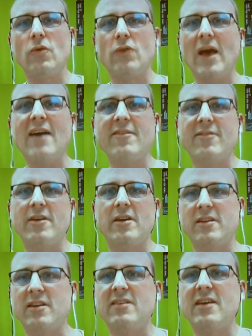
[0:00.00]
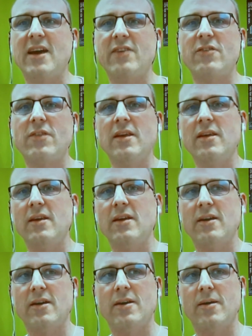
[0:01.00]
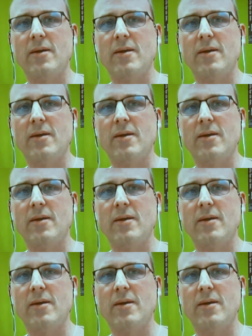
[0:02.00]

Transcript: to ever detach the uh,